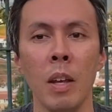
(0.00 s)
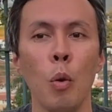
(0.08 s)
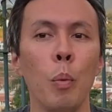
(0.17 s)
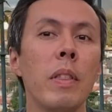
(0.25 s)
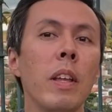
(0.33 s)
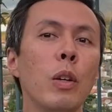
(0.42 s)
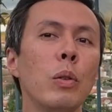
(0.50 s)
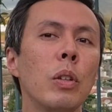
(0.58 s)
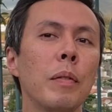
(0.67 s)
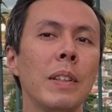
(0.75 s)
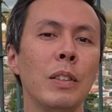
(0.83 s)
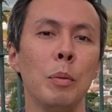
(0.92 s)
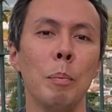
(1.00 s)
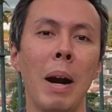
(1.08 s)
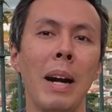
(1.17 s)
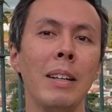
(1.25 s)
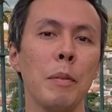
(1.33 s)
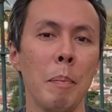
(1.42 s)
With the use of the
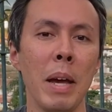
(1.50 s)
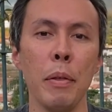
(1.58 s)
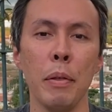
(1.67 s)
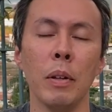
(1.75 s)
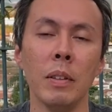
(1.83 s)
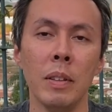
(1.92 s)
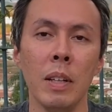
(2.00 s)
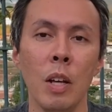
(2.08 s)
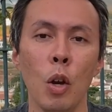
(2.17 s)
SMART method,